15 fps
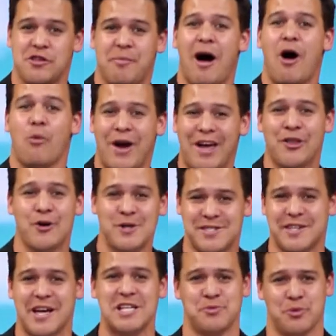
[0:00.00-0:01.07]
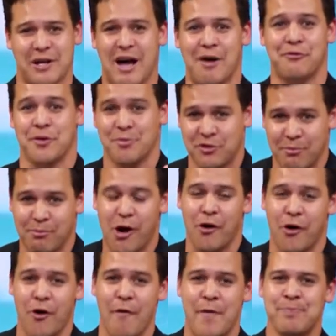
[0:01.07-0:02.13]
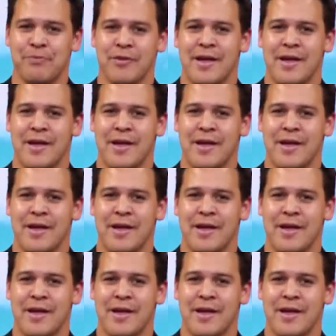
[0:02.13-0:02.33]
about where those things will come from tomorrow.